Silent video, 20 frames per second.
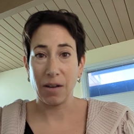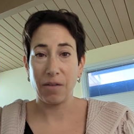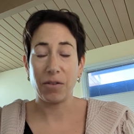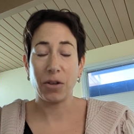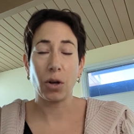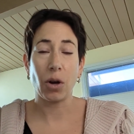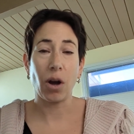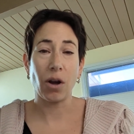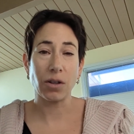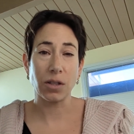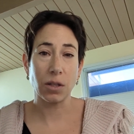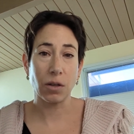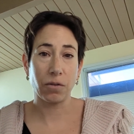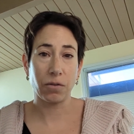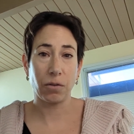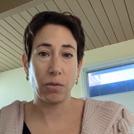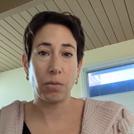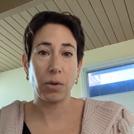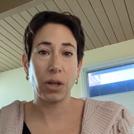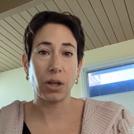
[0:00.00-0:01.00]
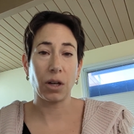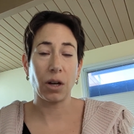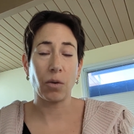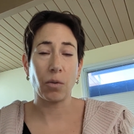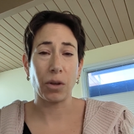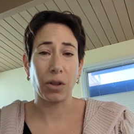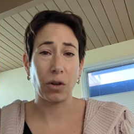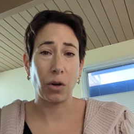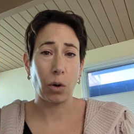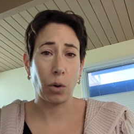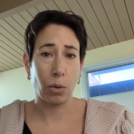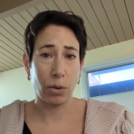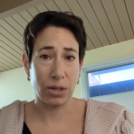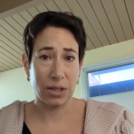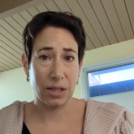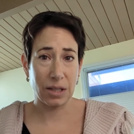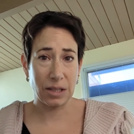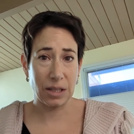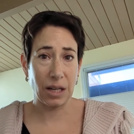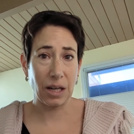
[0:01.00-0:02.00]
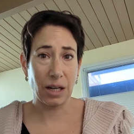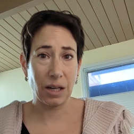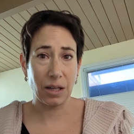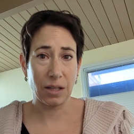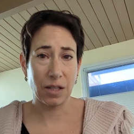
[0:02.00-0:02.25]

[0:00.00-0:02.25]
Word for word: If you're also familiar with quercetin,